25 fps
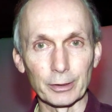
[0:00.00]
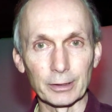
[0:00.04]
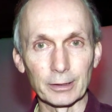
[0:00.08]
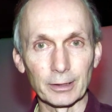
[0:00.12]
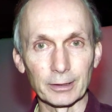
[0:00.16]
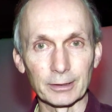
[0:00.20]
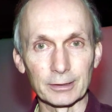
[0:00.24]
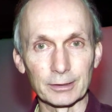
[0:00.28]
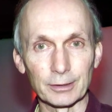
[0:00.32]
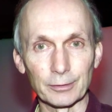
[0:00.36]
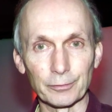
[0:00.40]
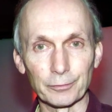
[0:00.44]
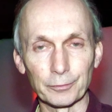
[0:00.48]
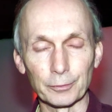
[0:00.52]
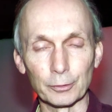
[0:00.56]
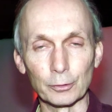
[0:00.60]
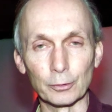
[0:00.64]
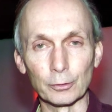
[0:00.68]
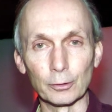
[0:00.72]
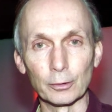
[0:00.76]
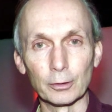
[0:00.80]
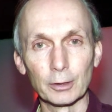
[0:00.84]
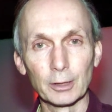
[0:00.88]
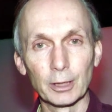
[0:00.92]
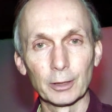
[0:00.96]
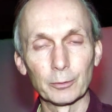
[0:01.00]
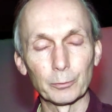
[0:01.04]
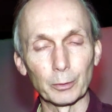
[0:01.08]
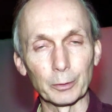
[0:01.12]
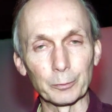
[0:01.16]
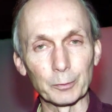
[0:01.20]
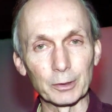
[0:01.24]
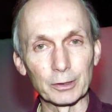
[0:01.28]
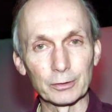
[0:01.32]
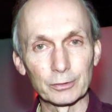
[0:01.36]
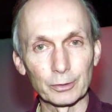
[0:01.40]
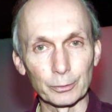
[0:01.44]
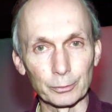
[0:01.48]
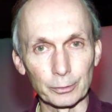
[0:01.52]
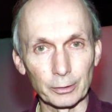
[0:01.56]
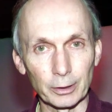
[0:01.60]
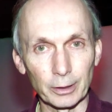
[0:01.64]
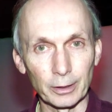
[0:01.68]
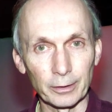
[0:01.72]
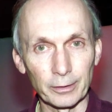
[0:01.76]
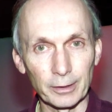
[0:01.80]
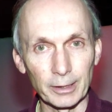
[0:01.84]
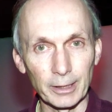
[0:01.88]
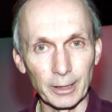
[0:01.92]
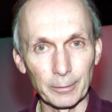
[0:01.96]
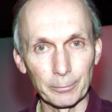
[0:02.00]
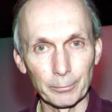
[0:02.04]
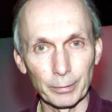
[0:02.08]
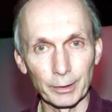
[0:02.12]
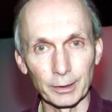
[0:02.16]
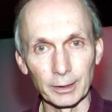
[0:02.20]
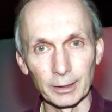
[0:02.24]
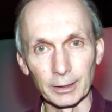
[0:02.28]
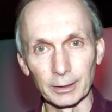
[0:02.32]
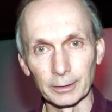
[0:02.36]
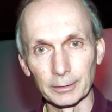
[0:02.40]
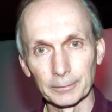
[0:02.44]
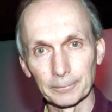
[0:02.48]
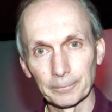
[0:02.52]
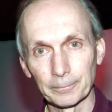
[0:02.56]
'94 when we saw it at the Empire.